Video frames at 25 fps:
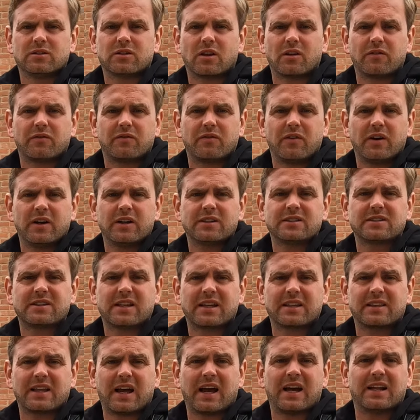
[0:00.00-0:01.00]
So the first
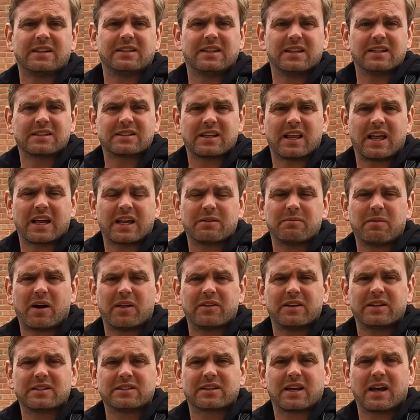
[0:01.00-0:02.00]
thing that I dislike
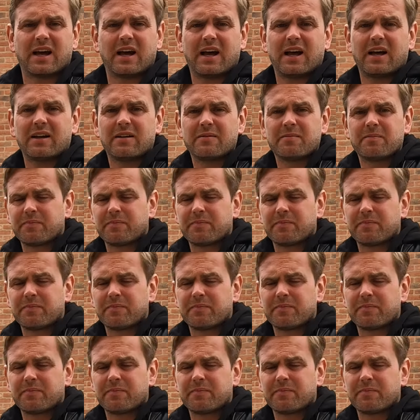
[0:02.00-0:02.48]
about this car